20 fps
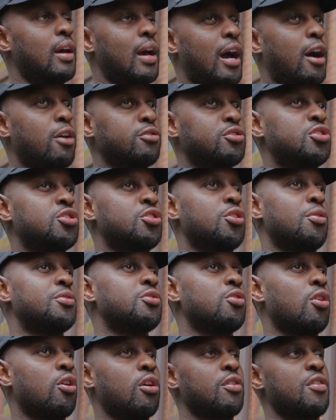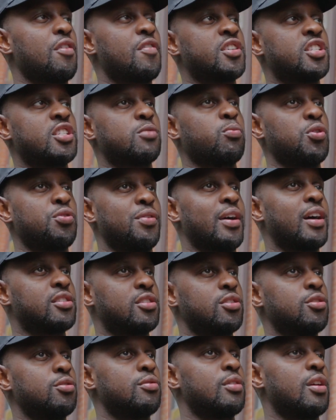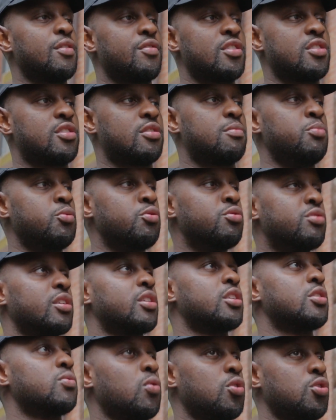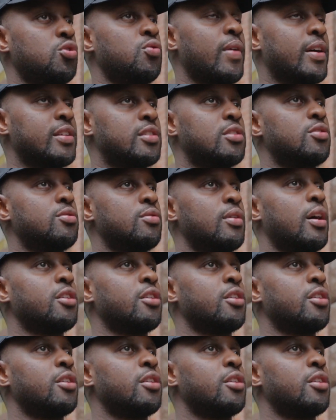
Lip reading: How did you know in your heart that this is what you had to do? This music is what you had to do.